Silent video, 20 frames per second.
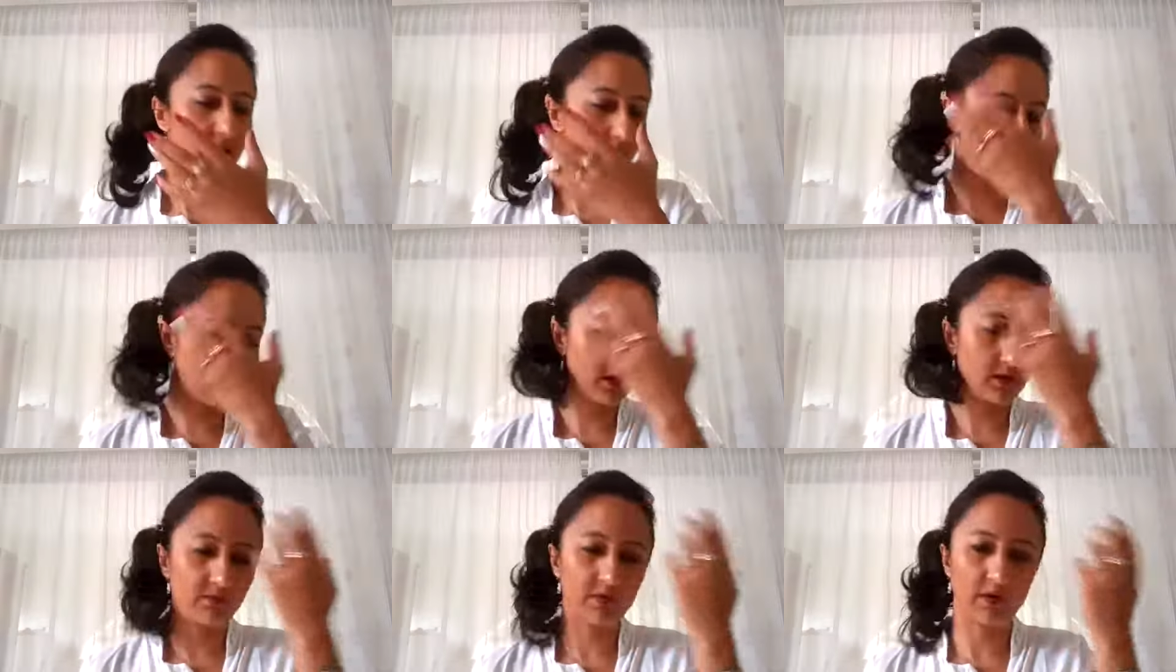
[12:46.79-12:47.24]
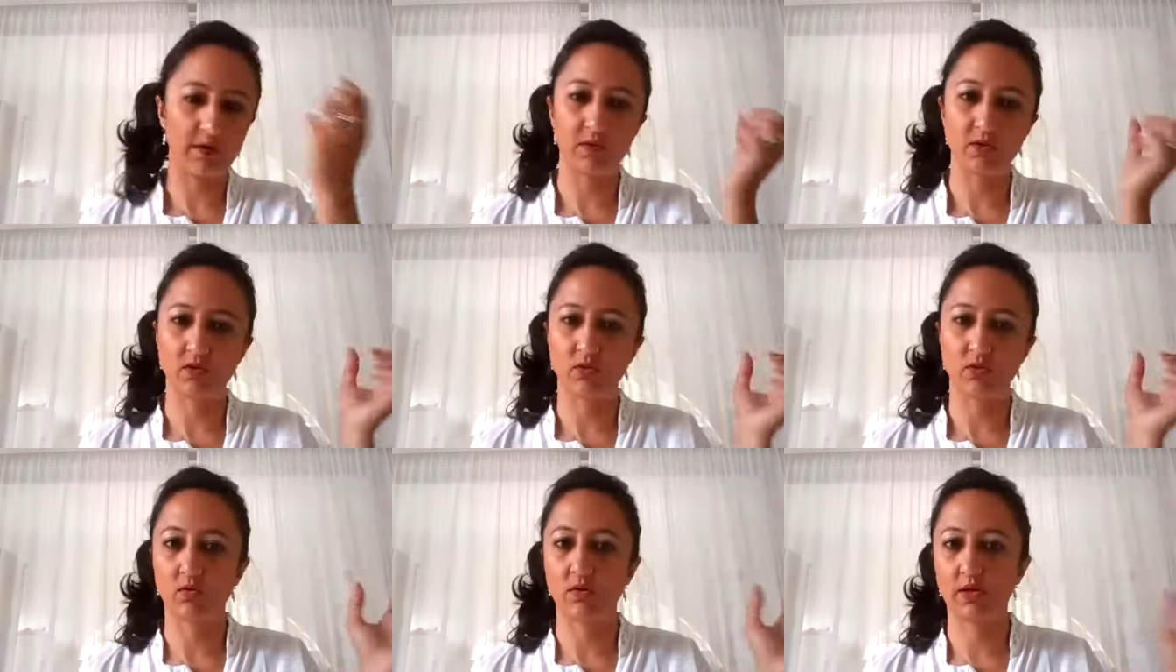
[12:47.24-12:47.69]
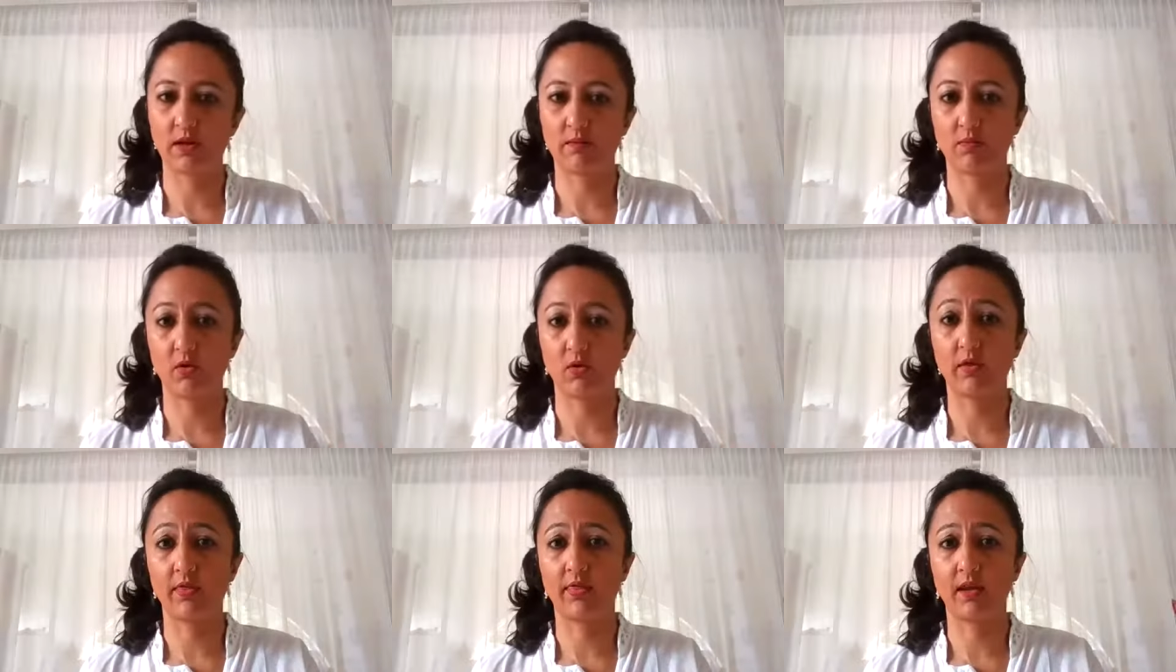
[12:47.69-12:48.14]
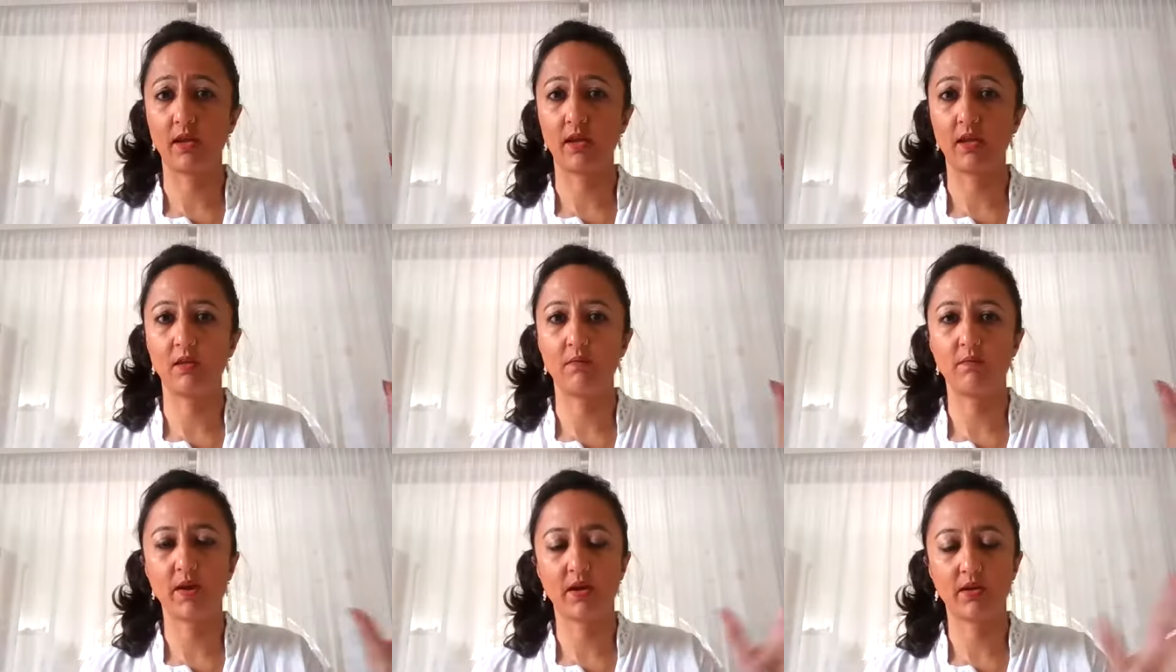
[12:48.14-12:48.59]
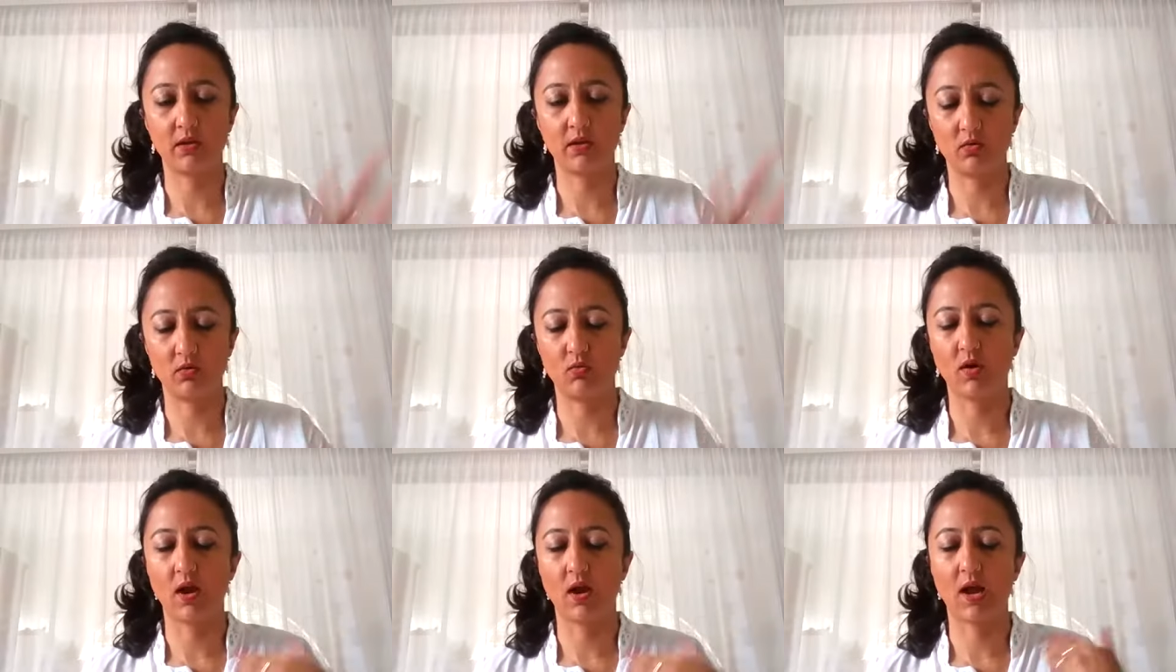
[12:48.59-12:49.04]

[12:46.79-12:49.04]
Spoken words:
thank you very much, thought. I'm not thinking about you.